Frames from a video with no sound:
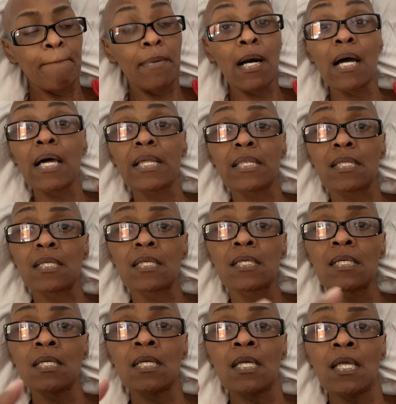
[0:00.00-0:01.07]
But
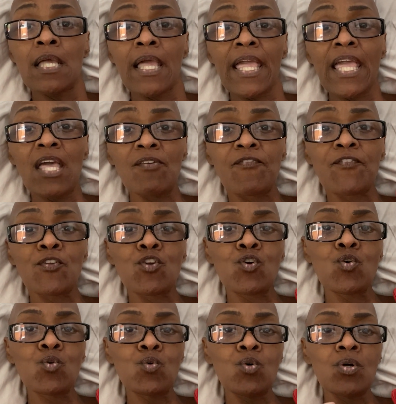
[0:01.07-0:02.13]
if
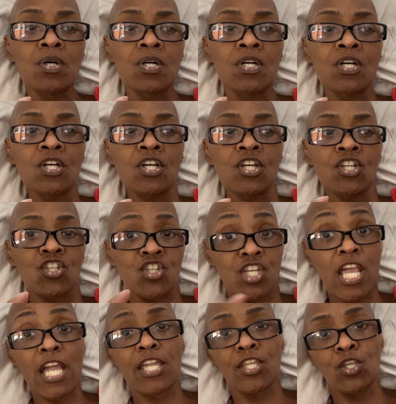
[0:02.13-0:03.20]
you
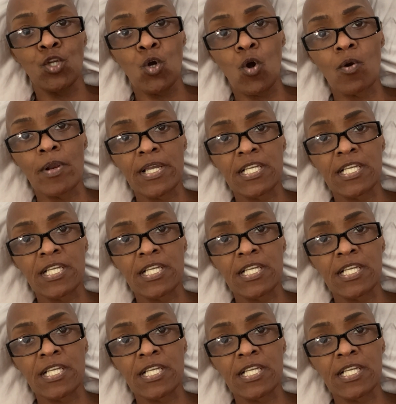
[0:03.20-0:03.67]
check your